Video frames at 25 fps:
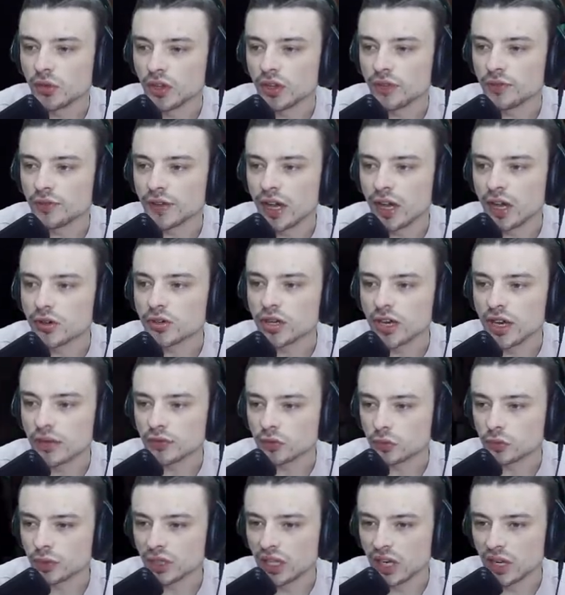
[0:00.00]
the Foundry after
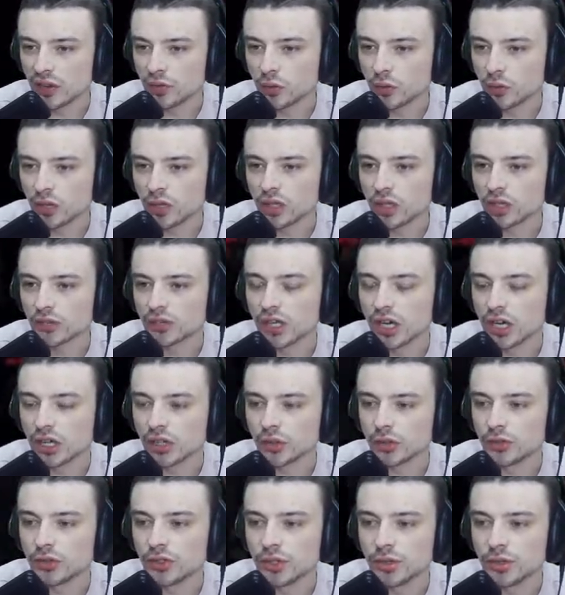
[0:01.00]
we got off work on Taco
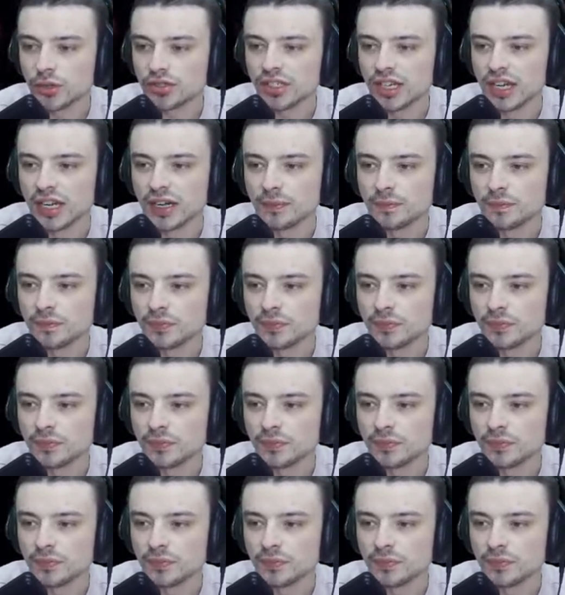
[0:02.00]
Tuesday.